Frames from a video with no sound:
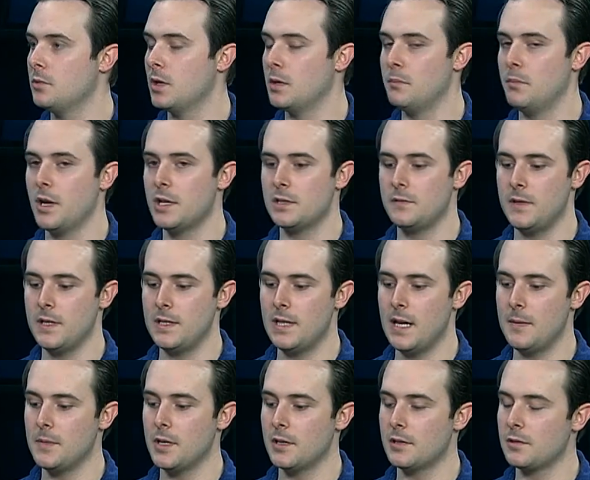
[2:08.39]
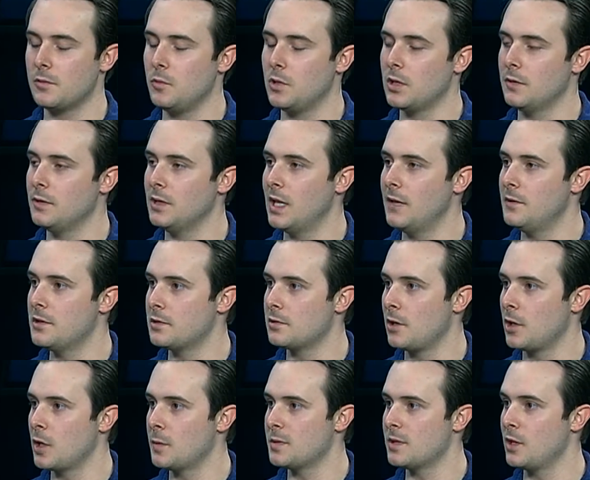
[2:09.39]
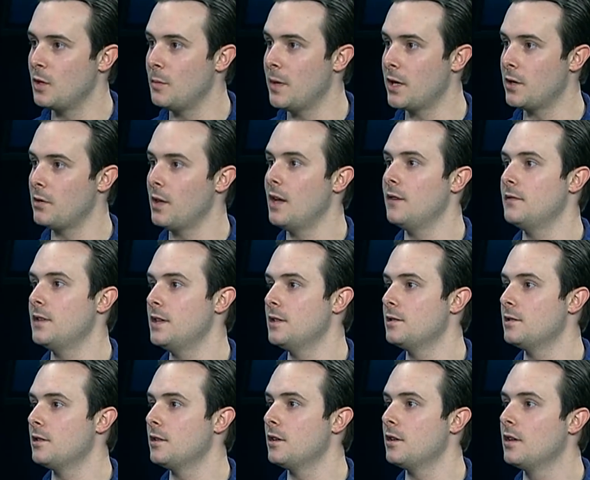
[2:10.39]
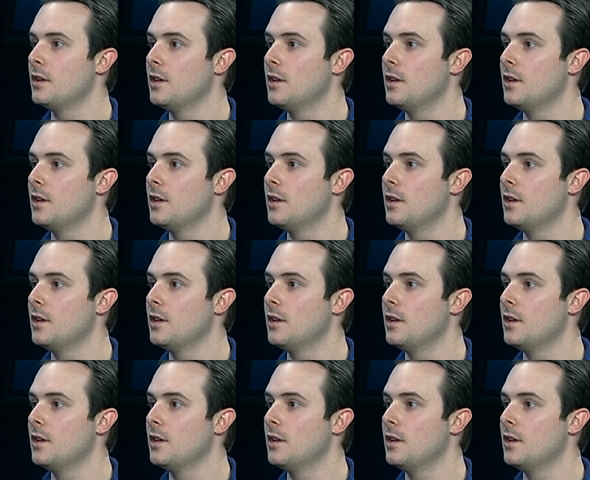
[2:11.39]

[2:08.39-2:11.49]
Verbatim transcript: where BuzzFeed named us one of 11 startups that'll make your life easier.